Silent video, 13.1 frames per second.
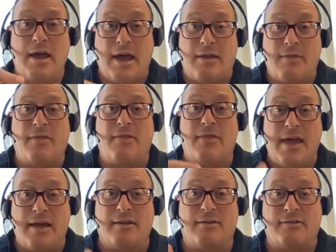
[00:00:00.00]
And then
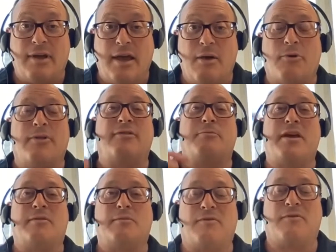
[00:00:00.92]
they can say, well, this
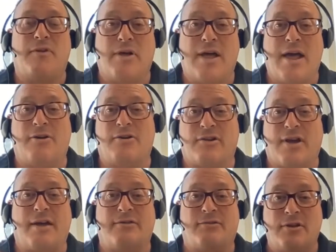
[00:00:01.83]
makes me feel
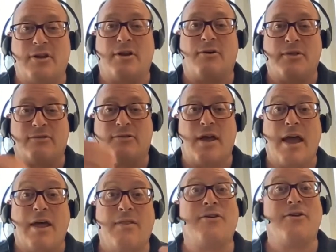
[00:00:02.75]
energized, this.
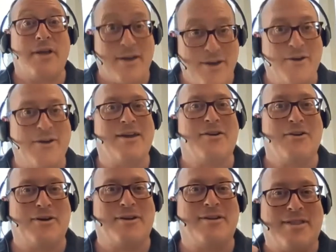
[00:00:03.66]
And then you're like, okay,
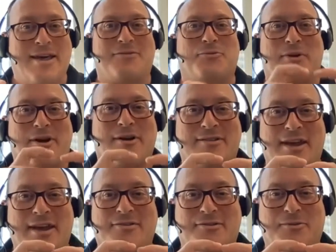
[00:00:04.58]
good. That's what our
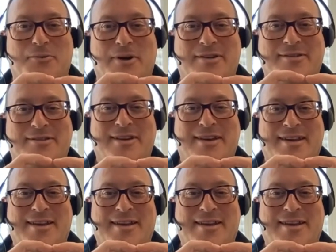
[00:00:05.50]
intention was.